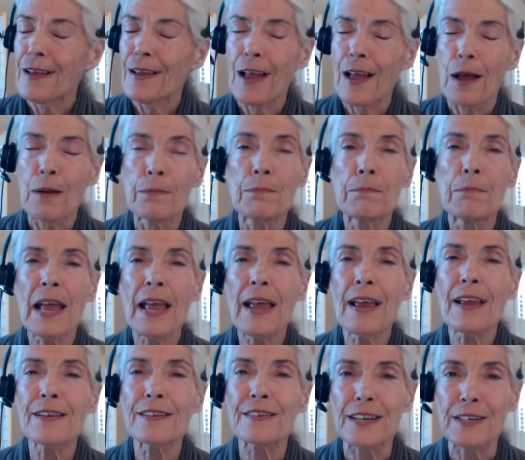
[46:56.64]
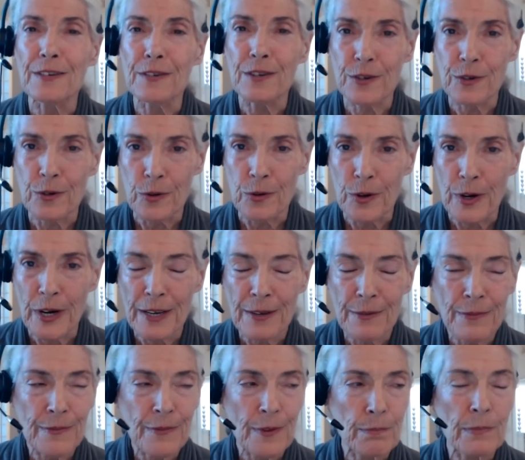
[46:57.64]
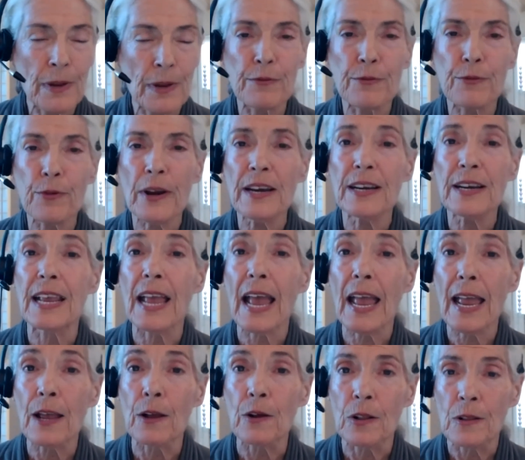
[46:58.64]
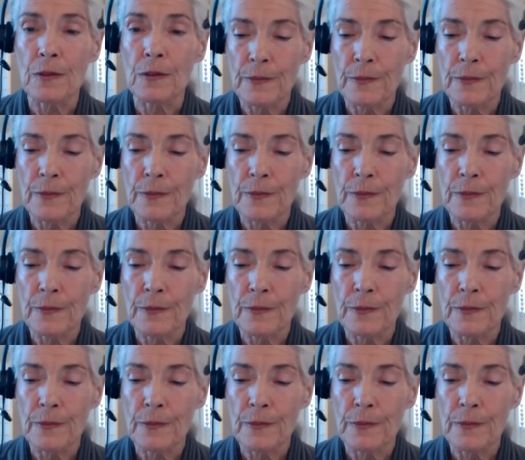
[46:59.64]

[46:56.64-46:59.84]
Amazing story. My friend Gail.